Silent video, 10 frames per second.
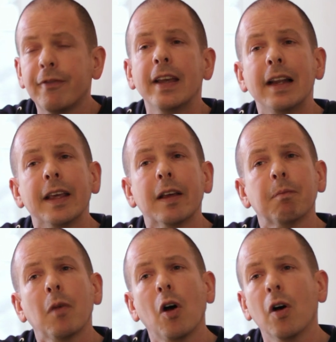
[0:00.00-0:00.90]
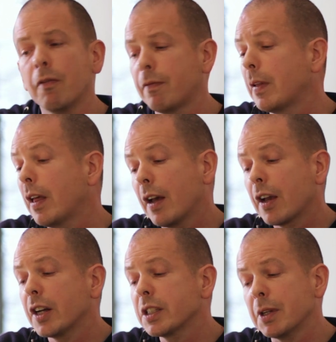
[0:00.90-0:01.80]
feeling of
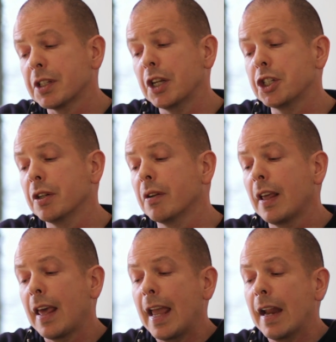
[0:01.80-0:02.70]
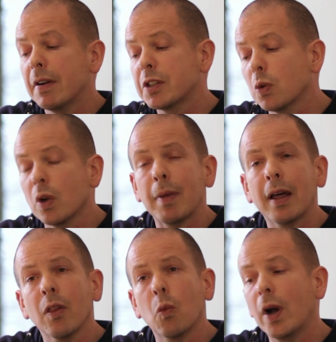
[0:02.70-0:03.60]
customization. Here it's all
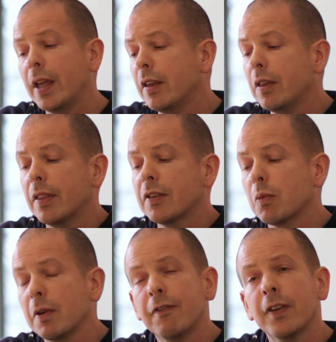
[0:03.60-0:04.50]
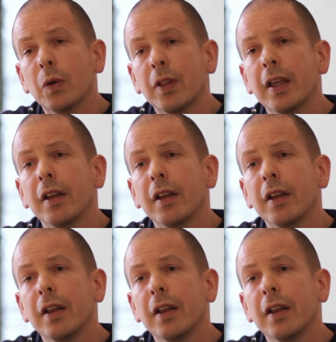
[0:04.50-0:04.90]
about the way that this will be filled